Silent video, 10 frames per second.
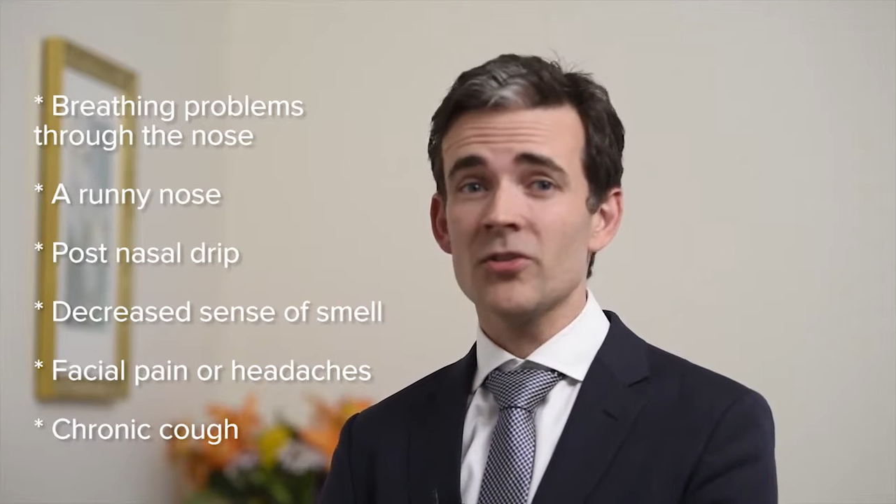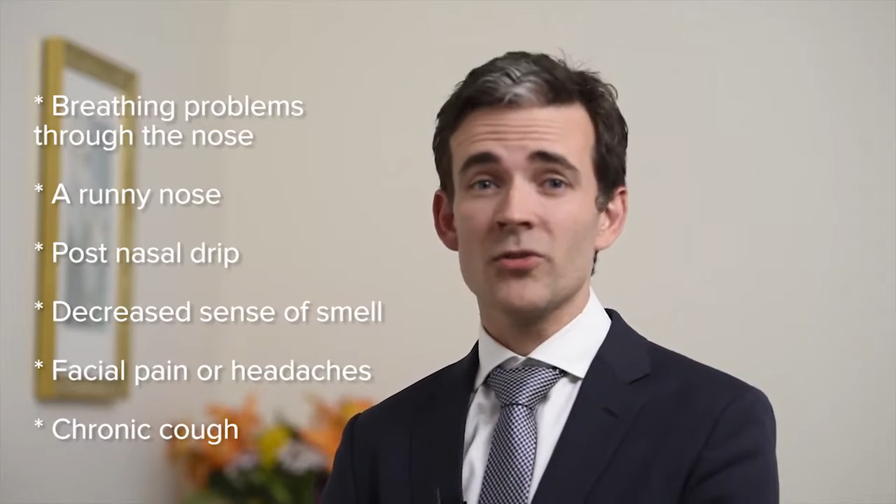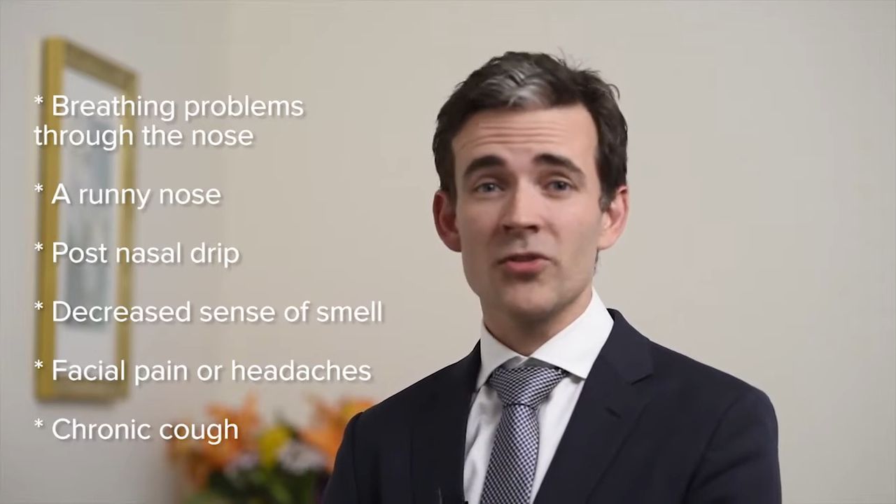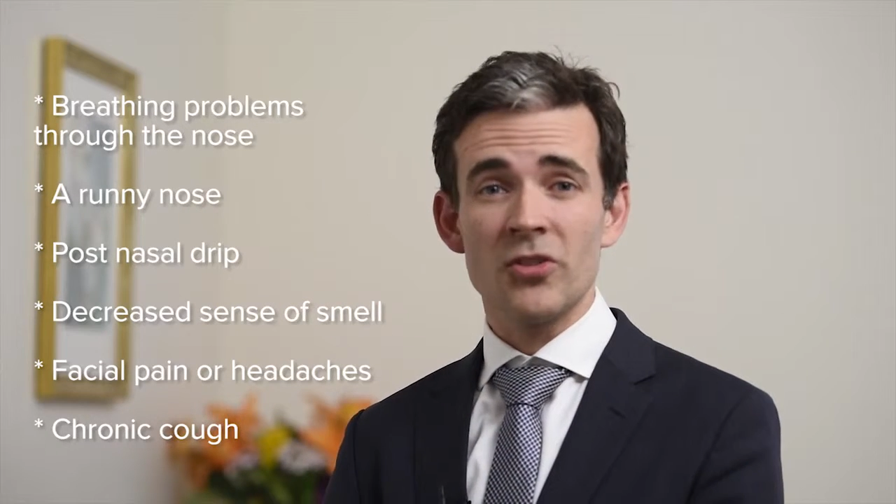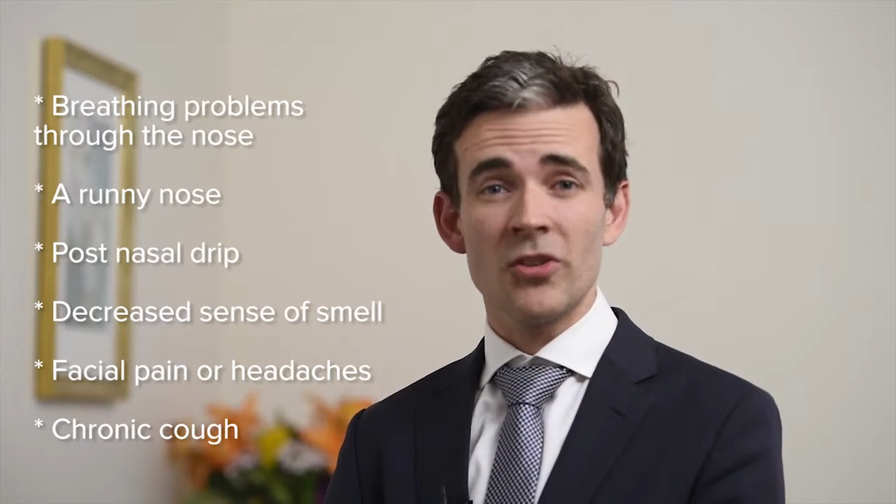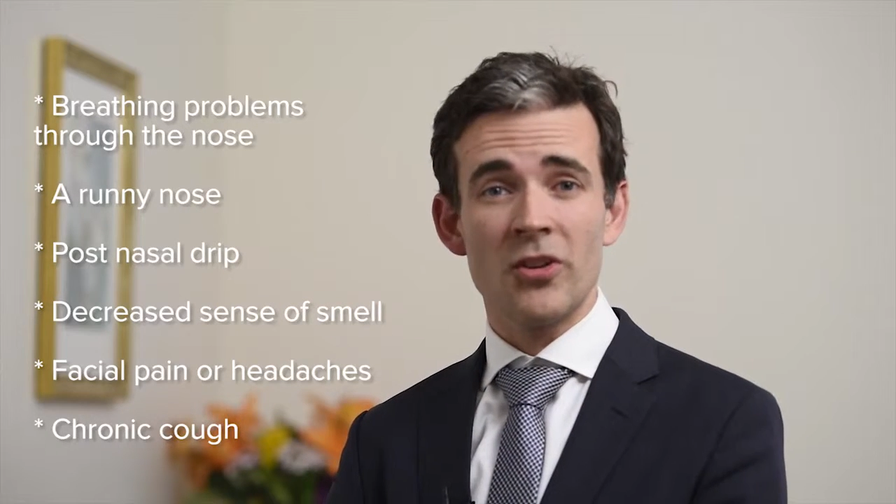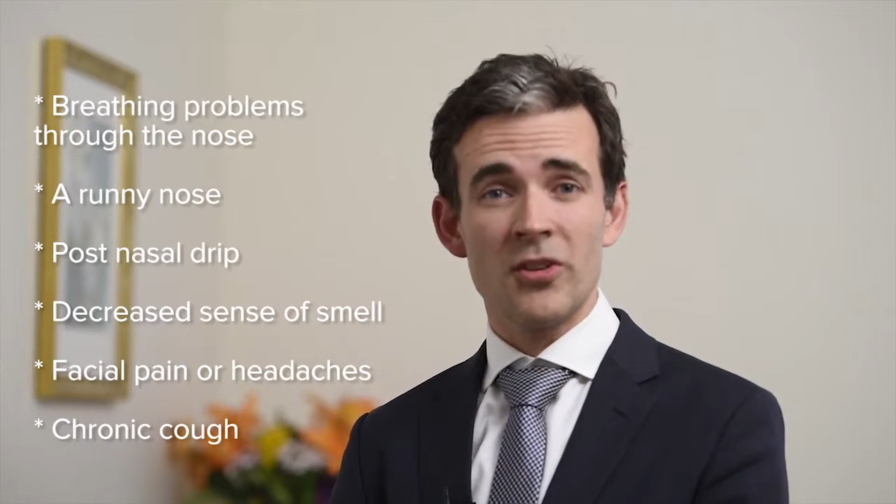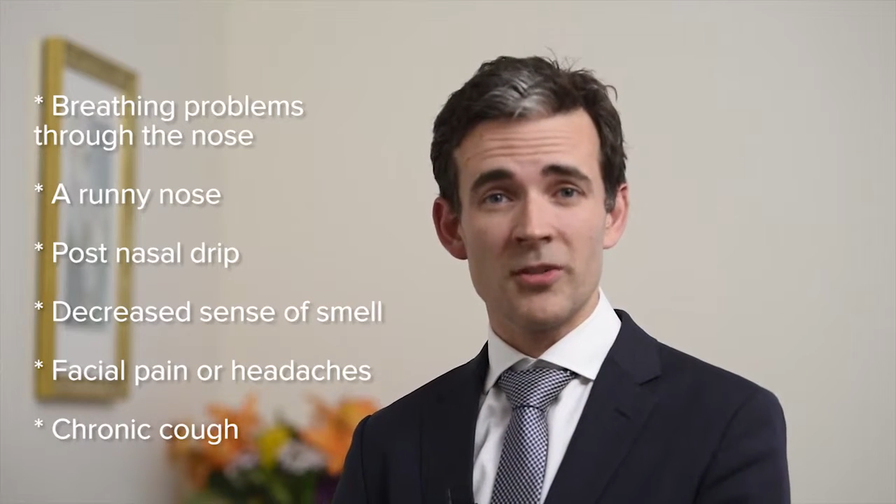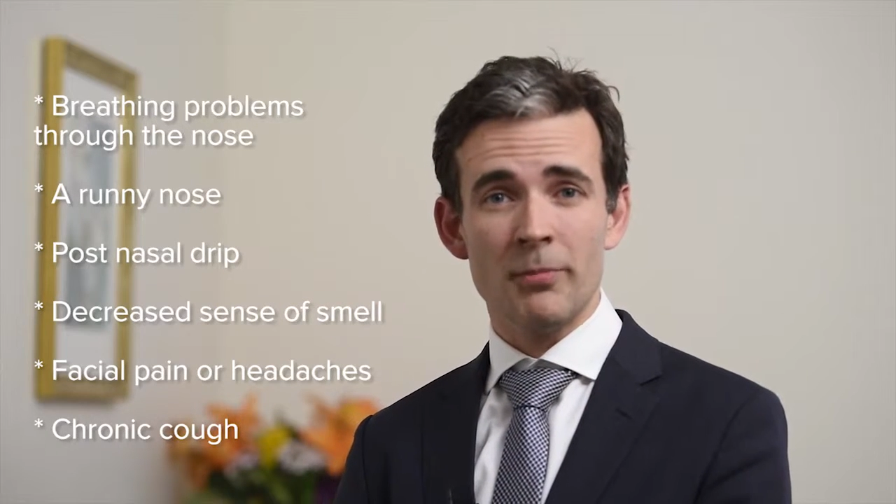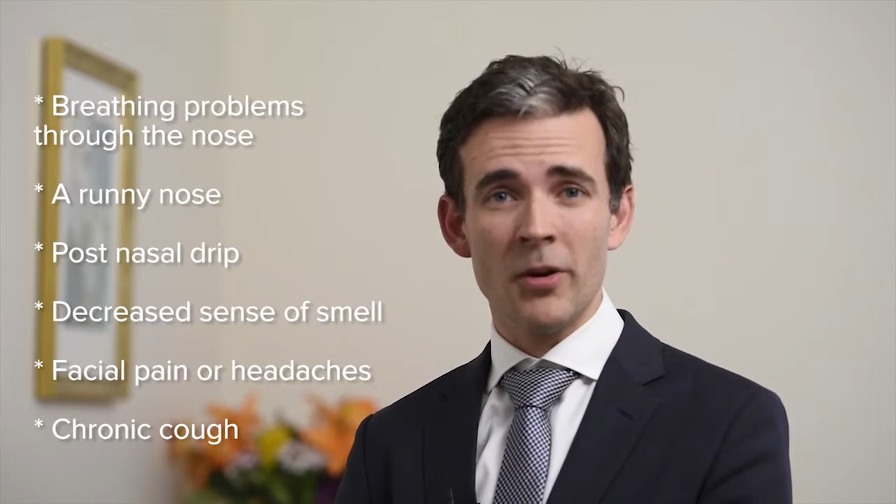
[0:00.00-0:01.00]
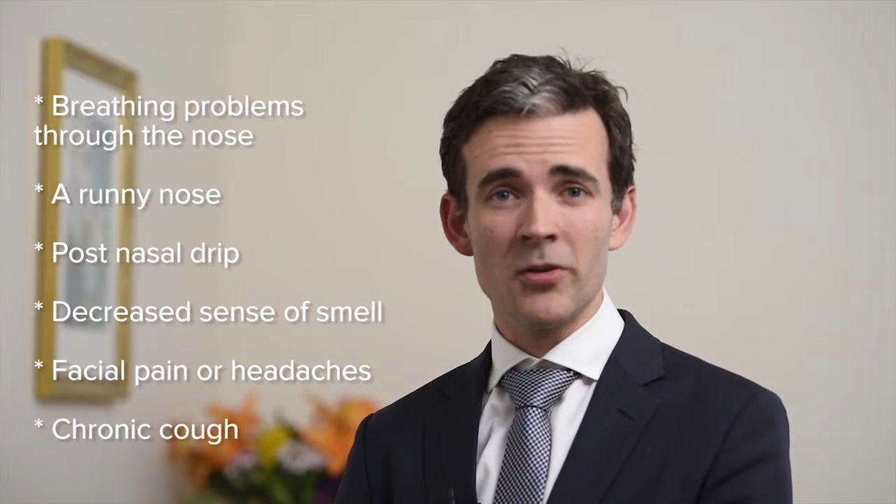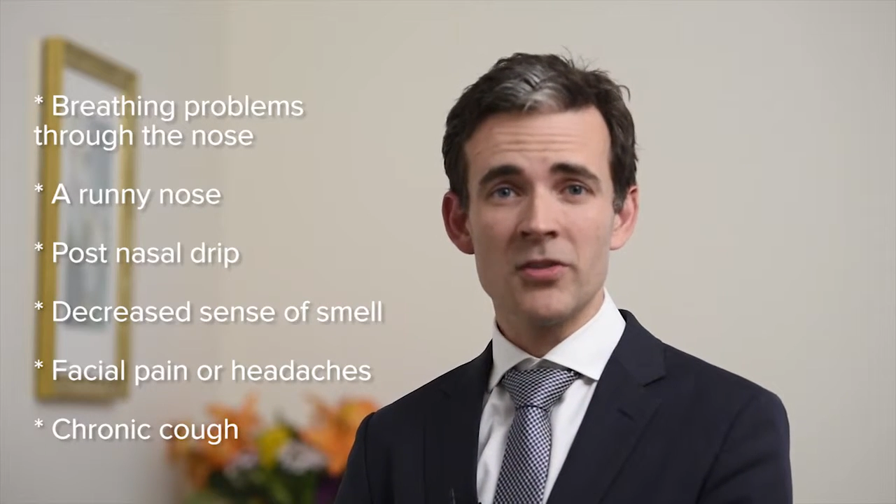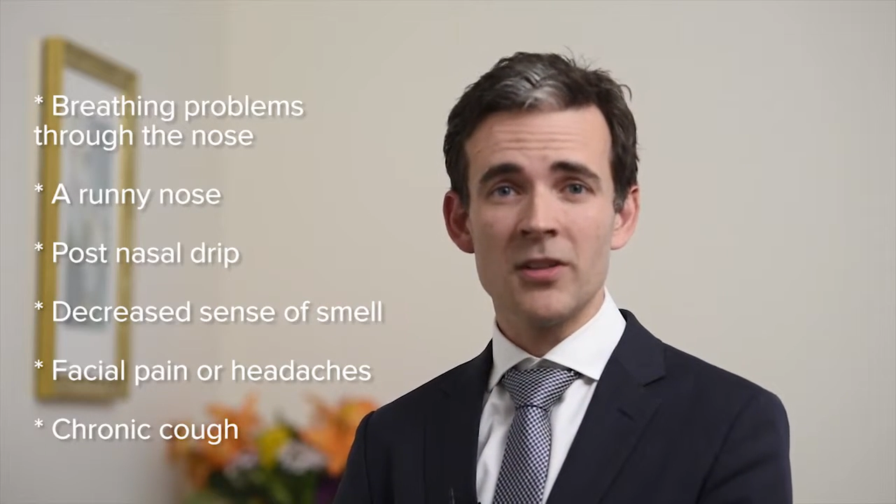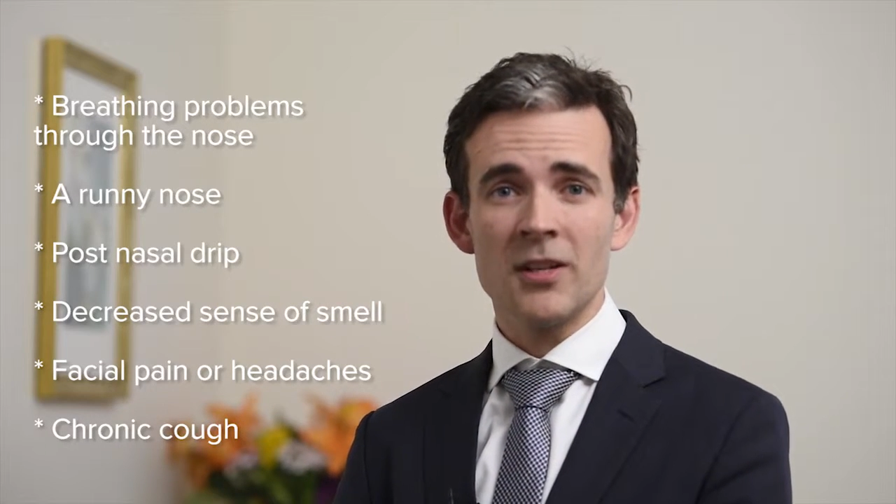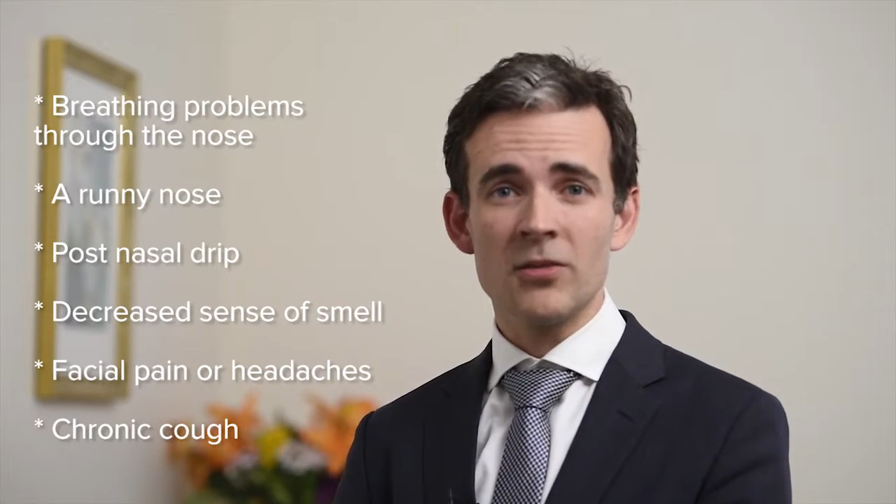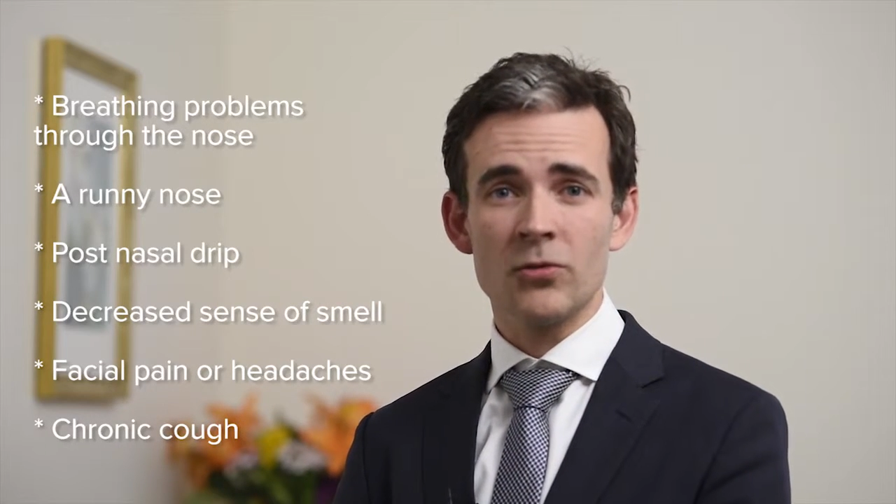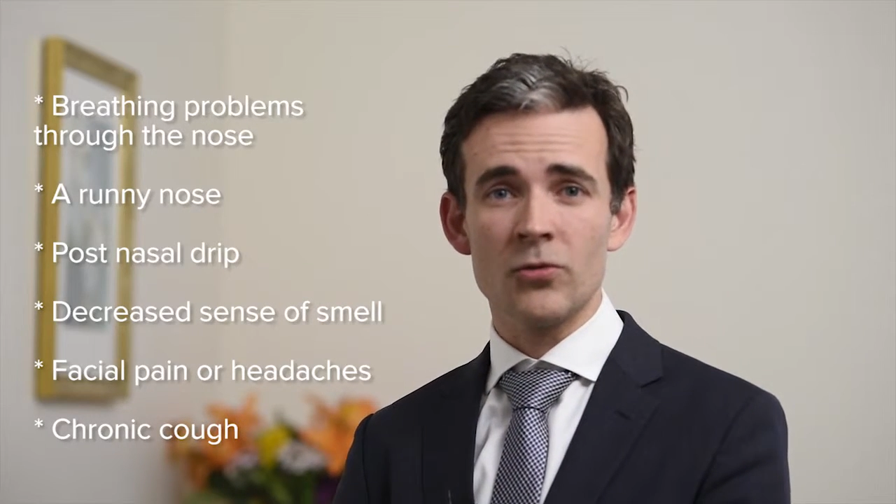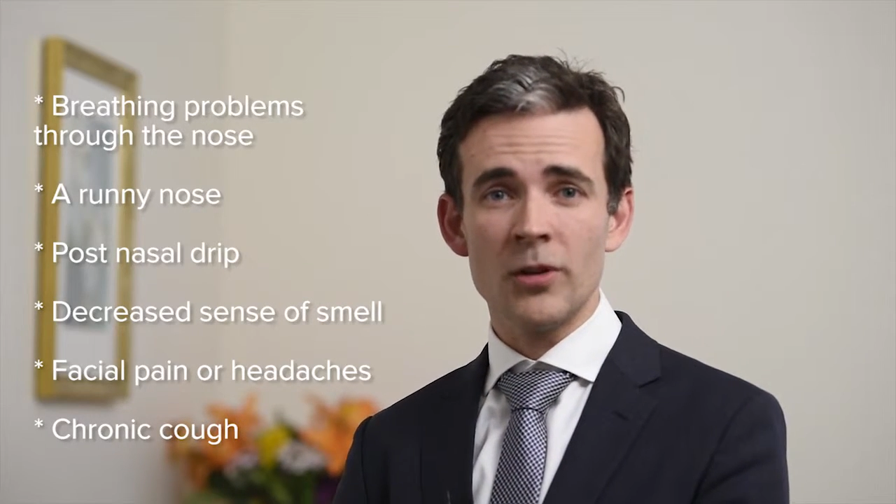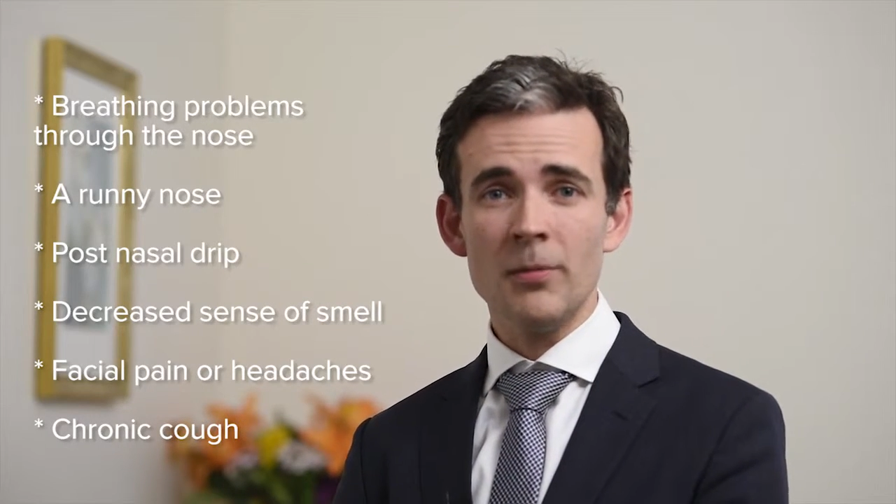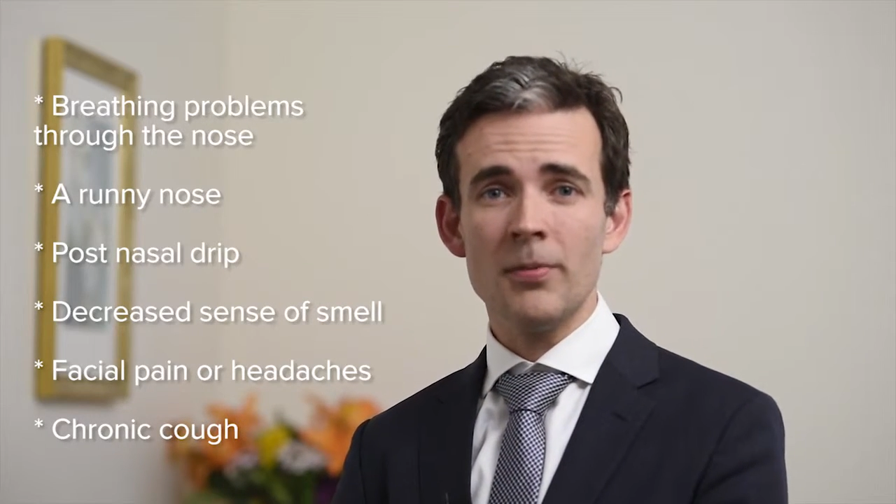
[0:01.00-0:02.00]
also known as a postnasal
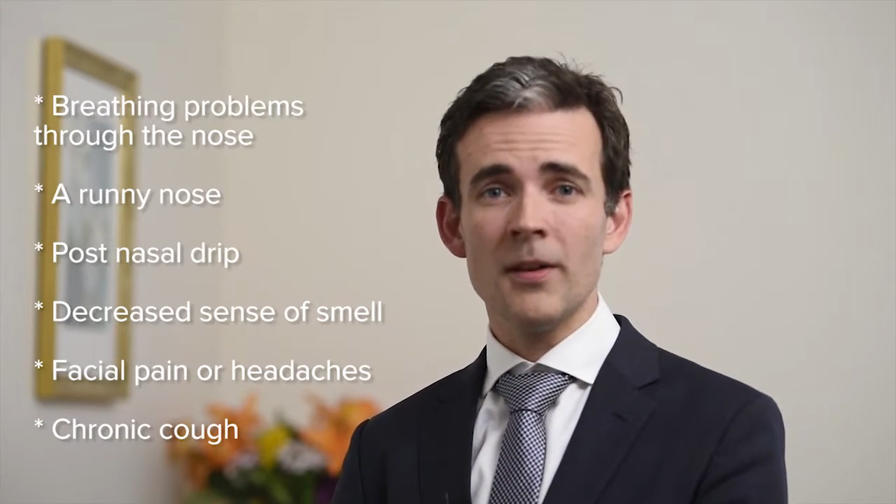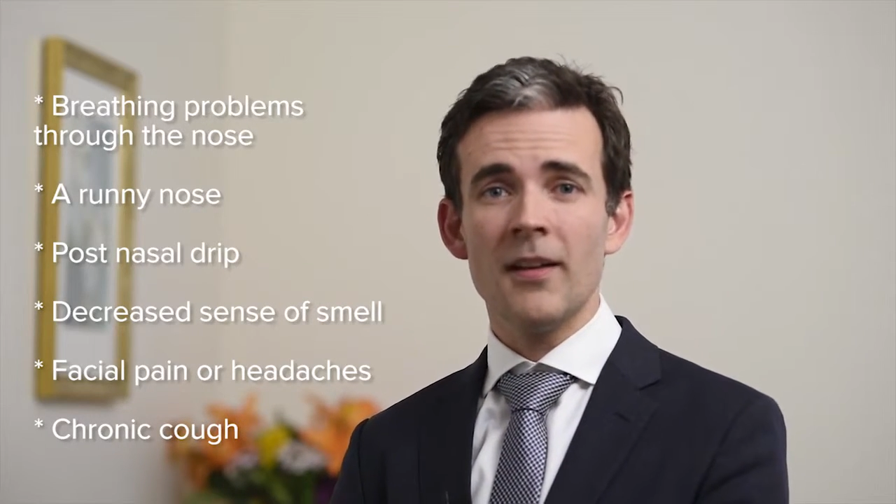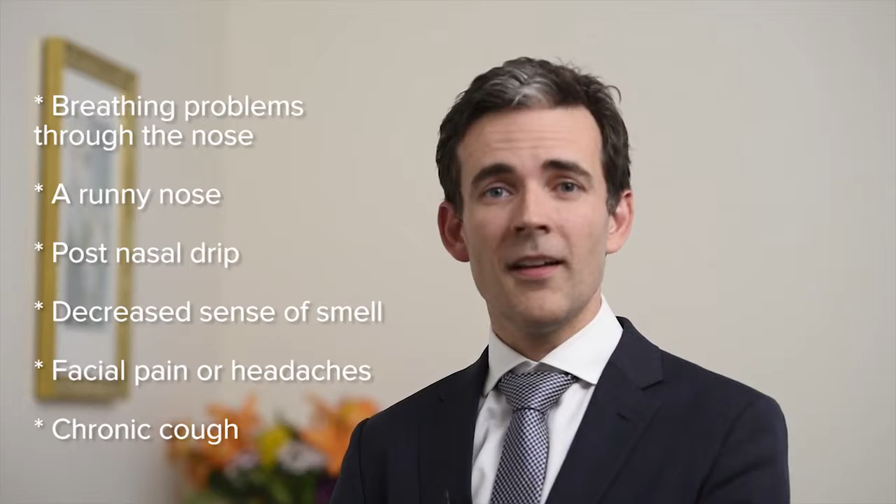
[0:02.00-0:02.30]
drip,